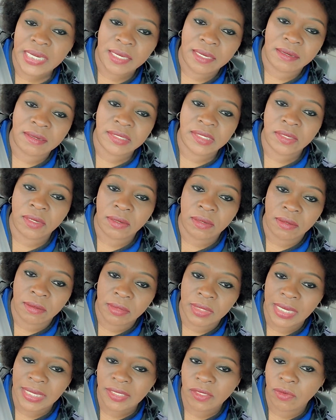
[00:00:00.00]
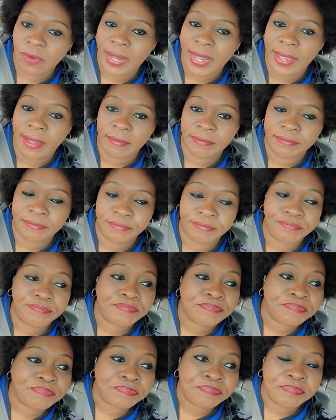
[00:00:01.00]
so that's why.
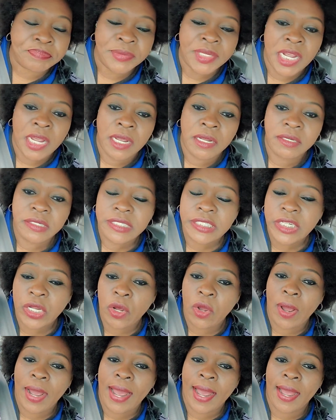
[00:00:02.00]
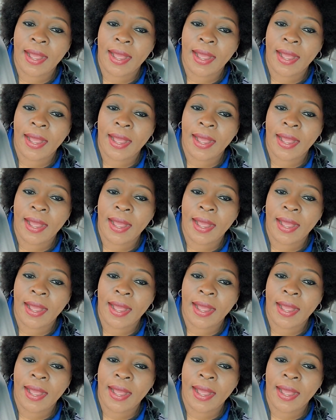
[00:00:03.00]
So